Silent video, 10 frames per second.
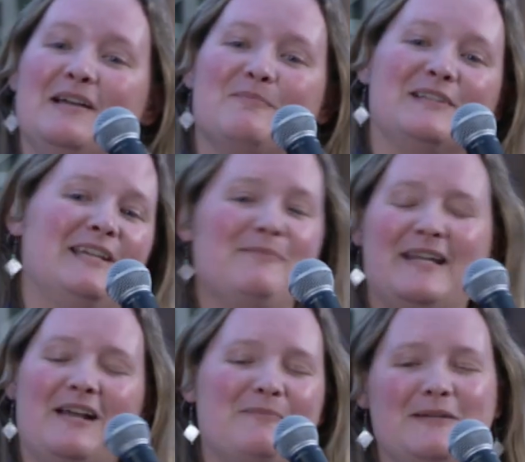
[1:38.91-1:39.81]
but they
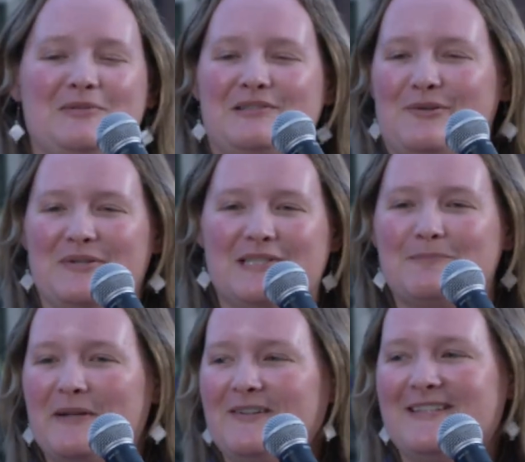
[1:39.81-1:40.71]
may not be able to
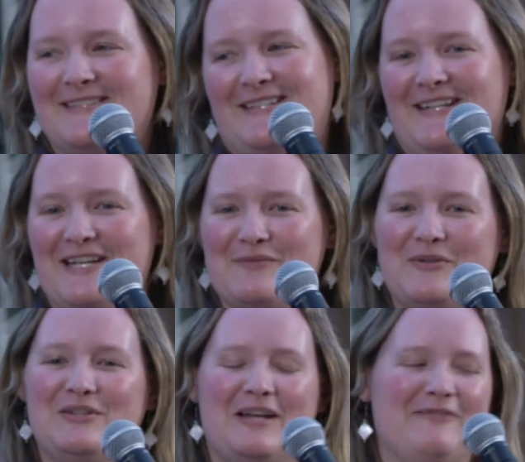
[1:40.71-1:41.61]
experience it in
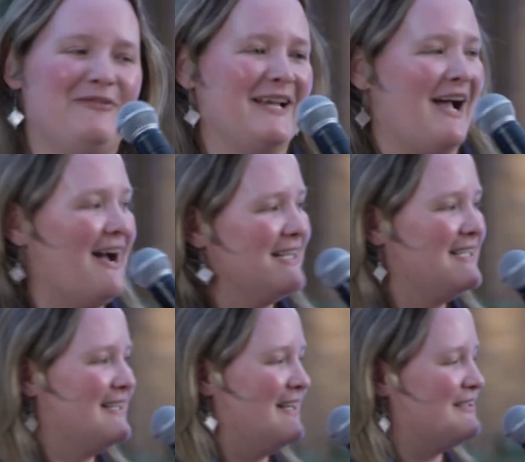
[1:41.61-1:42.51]
real life like I
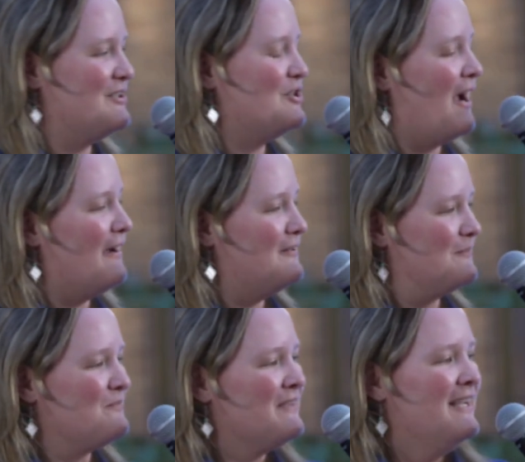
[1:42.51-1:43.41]
did as a child.